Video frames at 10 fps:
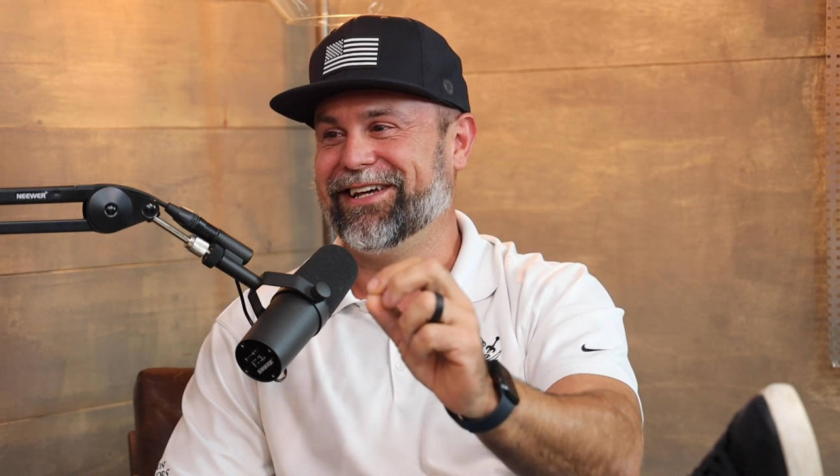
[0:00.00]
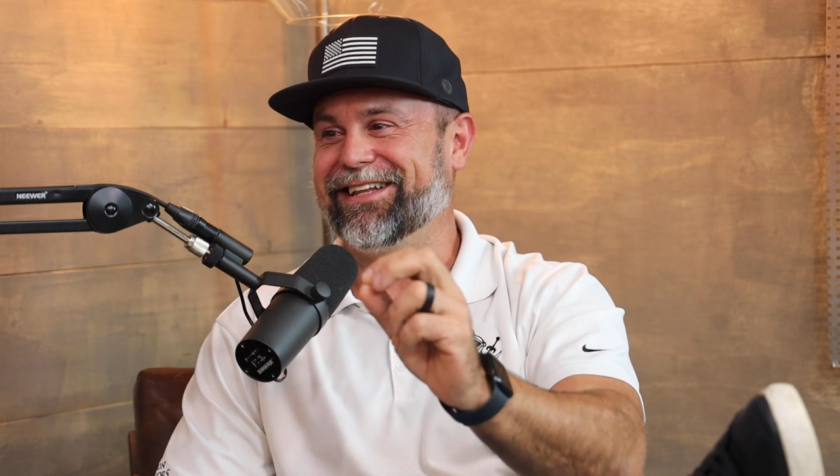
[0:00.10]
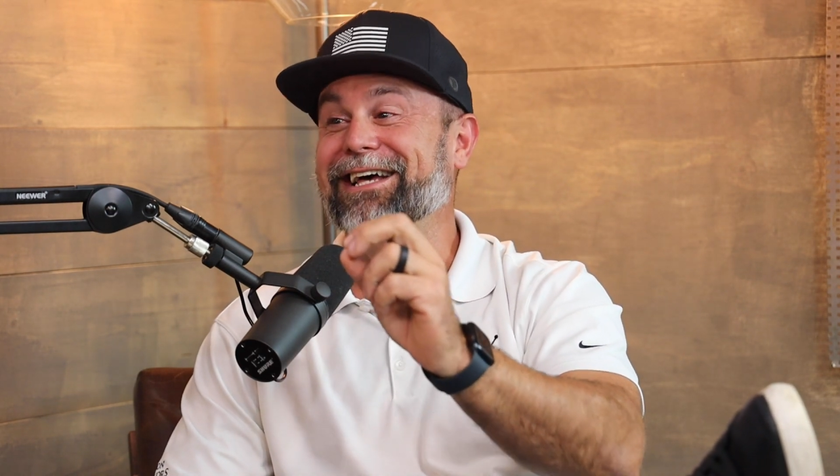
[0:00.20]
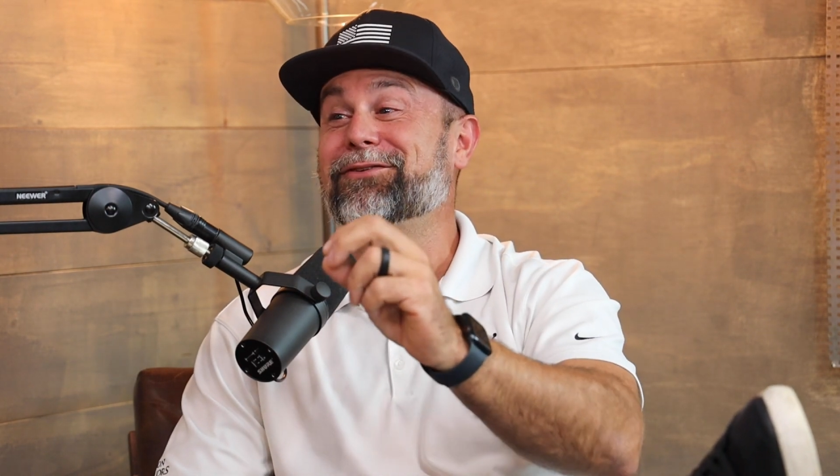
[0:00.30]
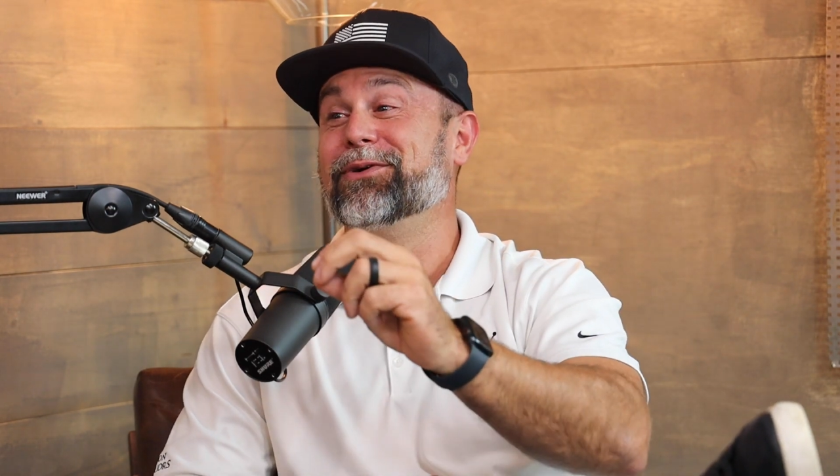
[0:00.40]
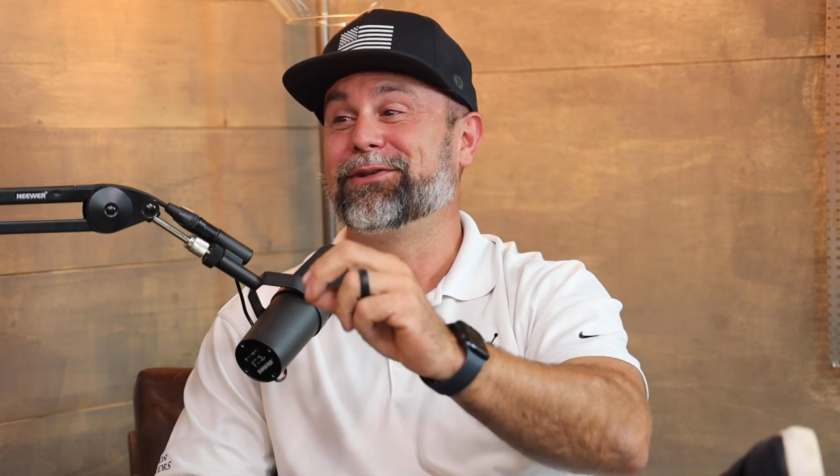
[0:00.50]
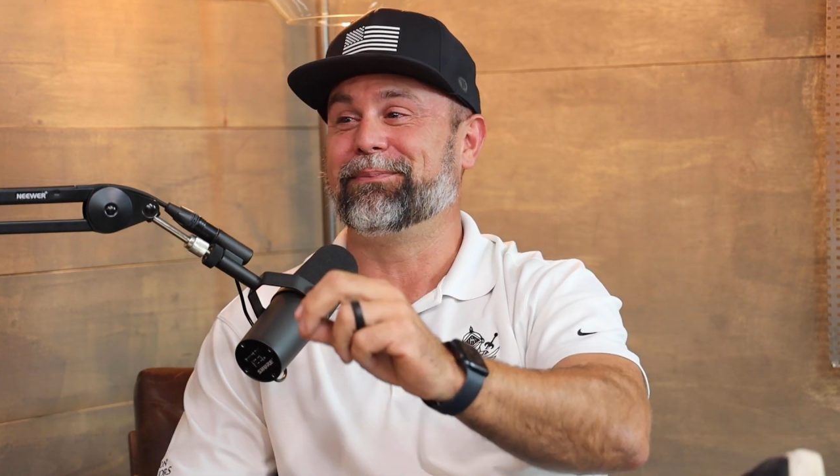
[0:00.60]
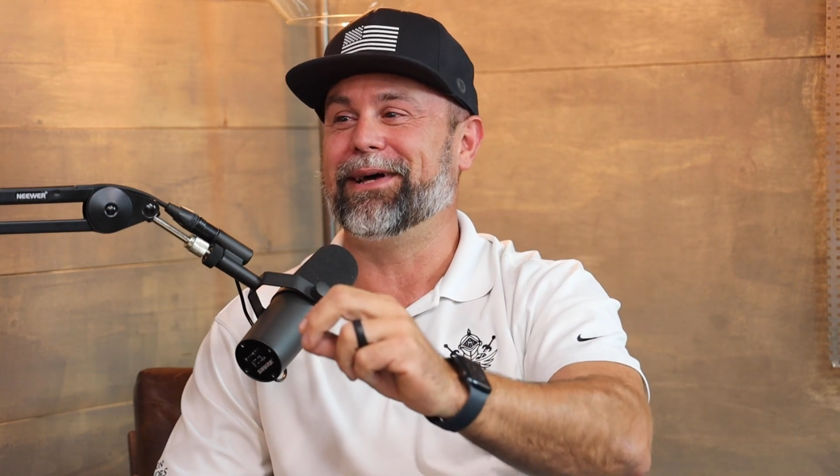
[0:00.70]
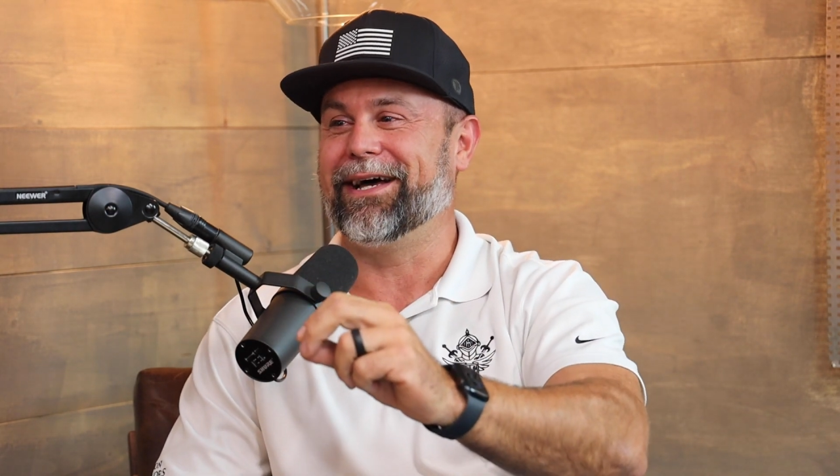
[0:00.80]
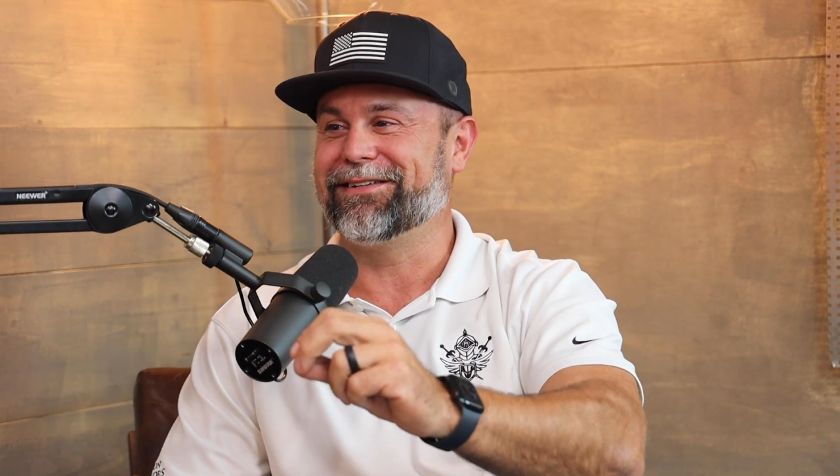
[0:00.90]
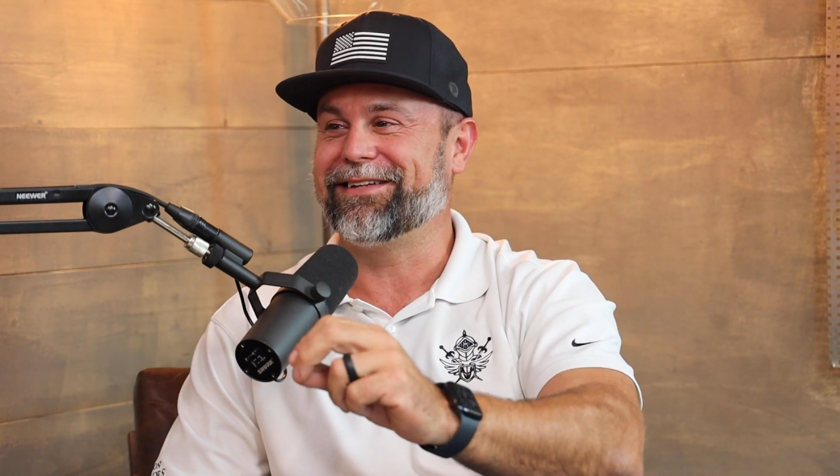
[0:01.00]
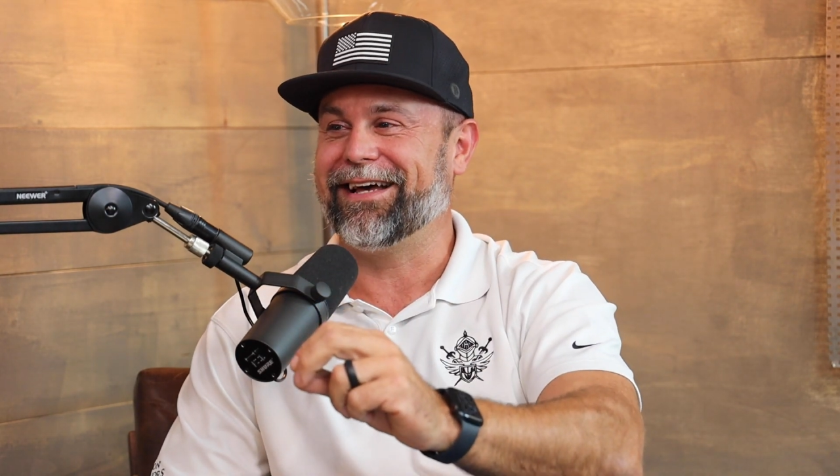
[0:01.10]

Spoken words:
And that's what's best.